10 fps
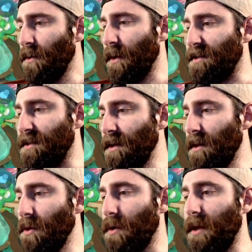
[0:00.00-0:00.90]
We're
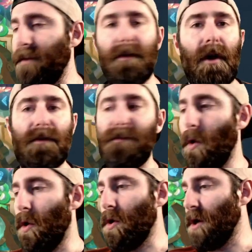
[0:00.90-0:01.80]
still looking for those
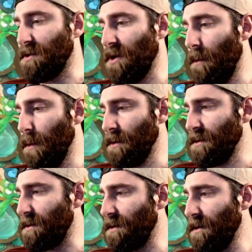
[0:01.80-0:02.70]
4-cost
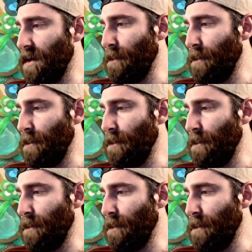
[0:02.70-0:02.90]
goblins.